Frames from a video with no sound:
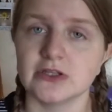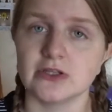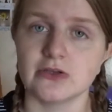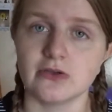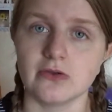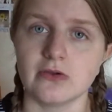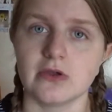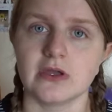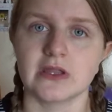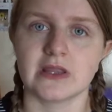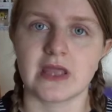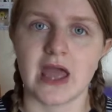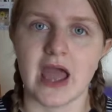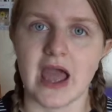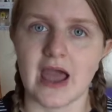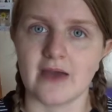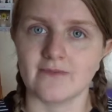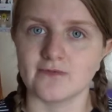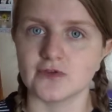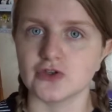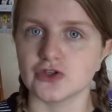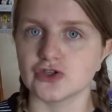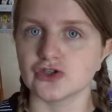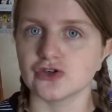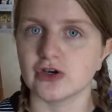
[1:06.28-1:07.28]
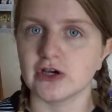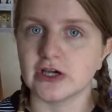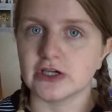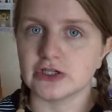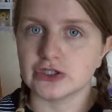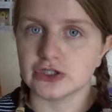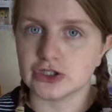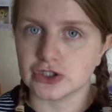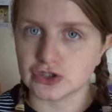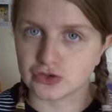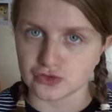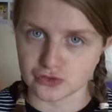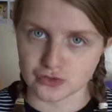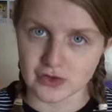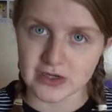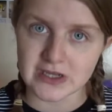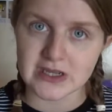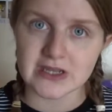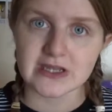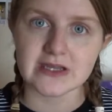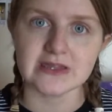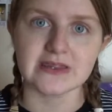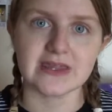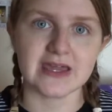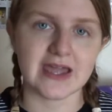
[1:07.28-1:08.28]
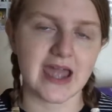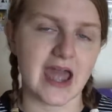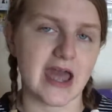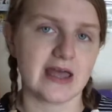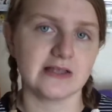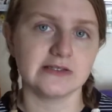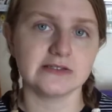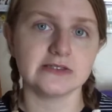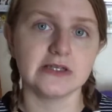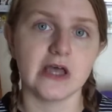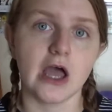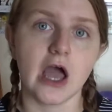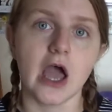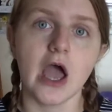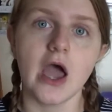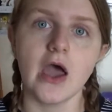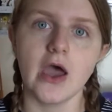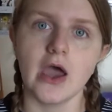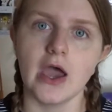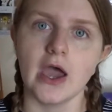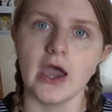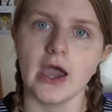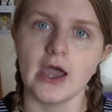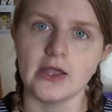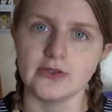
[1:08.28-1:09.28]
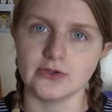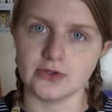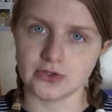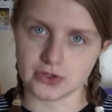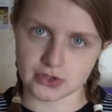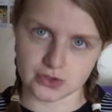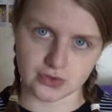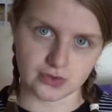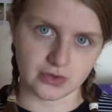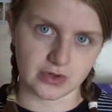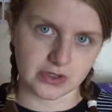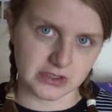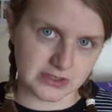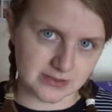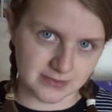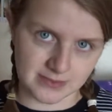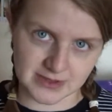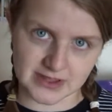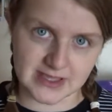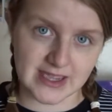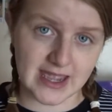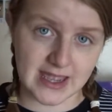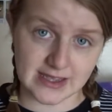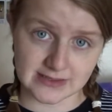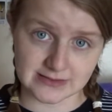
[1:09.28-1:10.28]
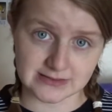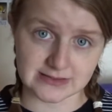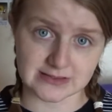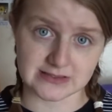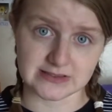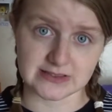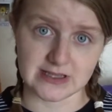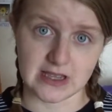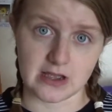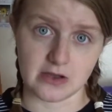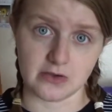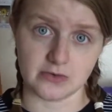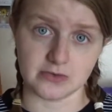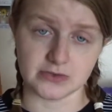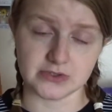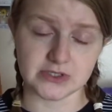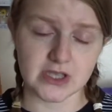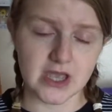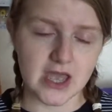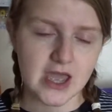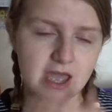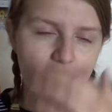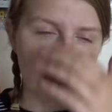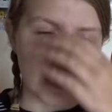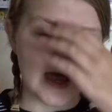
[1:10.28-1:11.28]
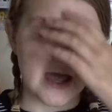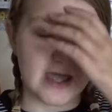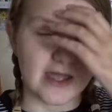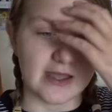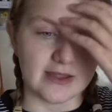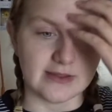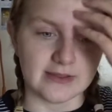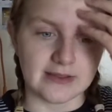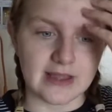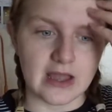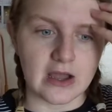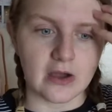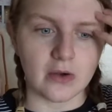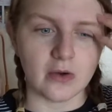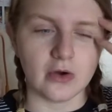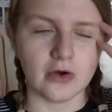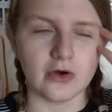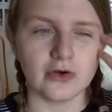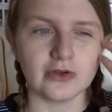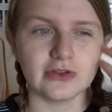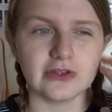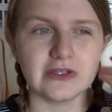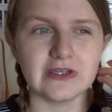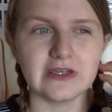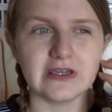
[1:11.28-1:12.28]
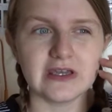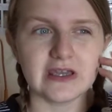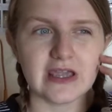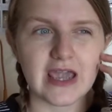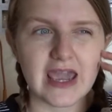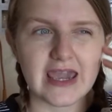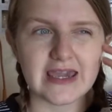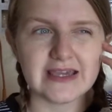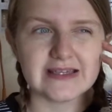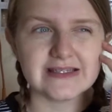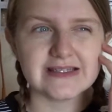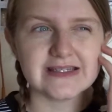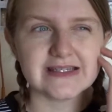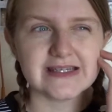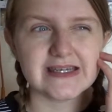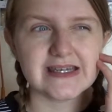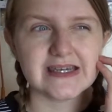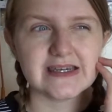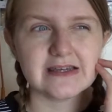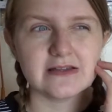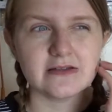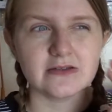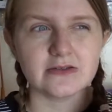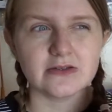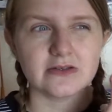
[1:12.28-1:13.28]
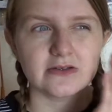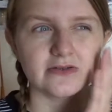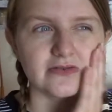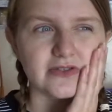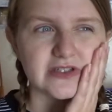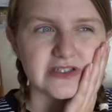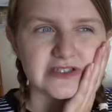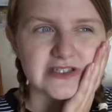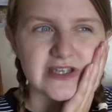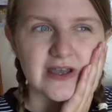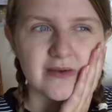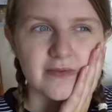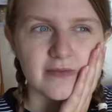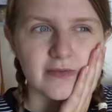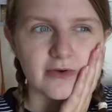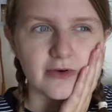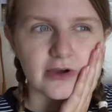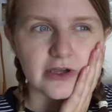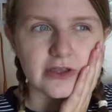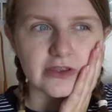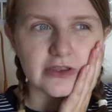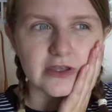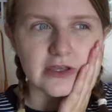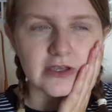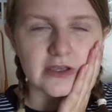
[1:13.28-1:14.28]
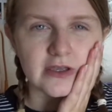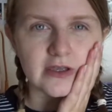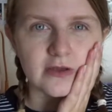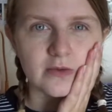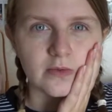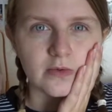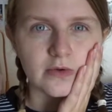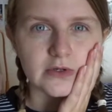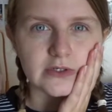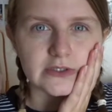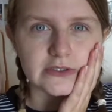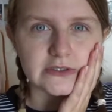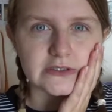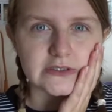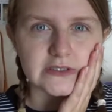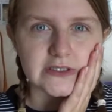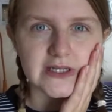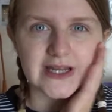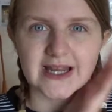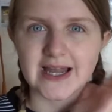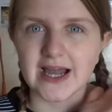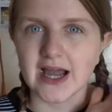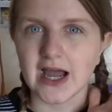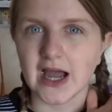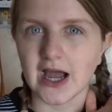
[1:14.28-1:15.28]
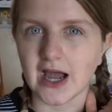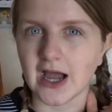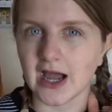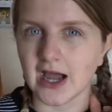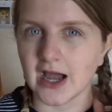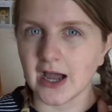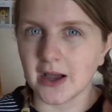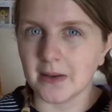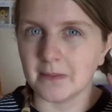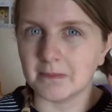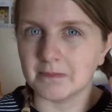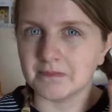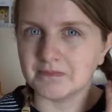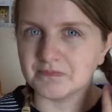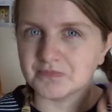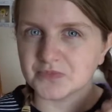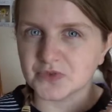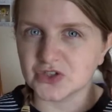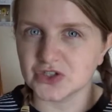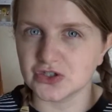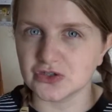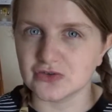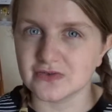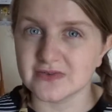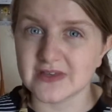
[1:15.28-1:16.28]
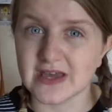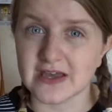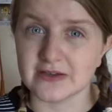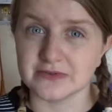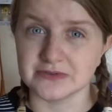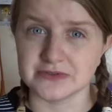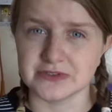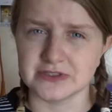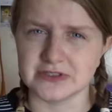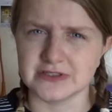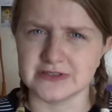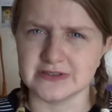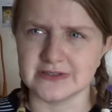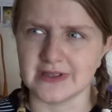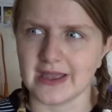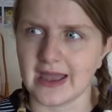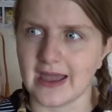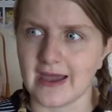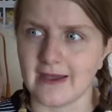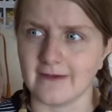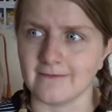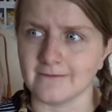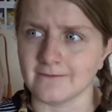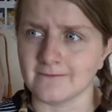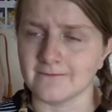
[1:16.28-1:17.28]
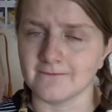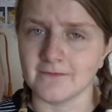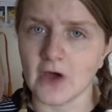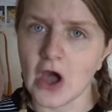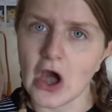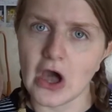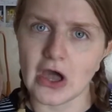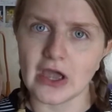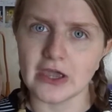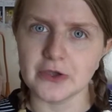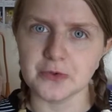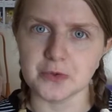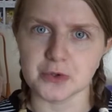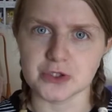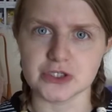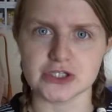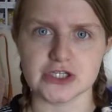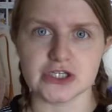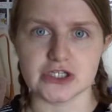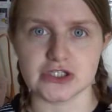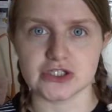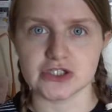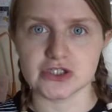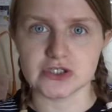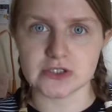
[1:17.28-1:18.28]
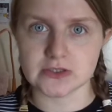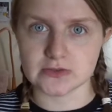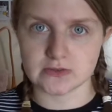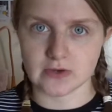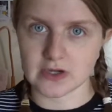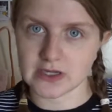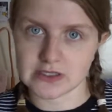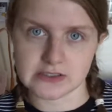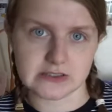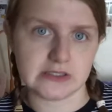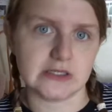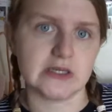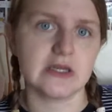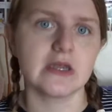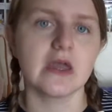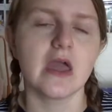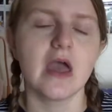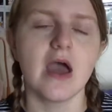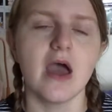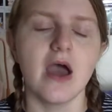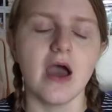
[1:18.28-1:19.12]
that you can have to try and shrink the cancer and destroy some of the cancer cells. Now, on the 18th of December, I think it was, 2005, which is crazy,